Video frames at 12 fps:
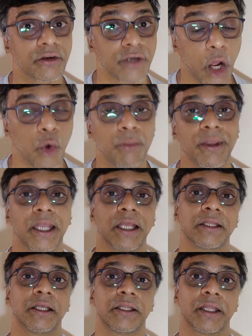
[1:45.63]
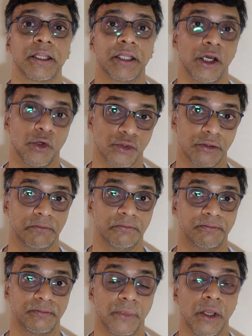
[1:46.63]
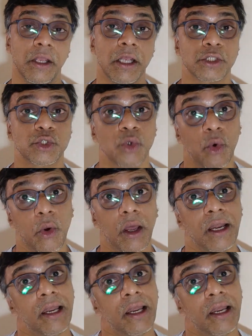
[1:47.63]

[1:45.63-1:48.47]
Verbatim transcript: Rahu being in the 10th house. So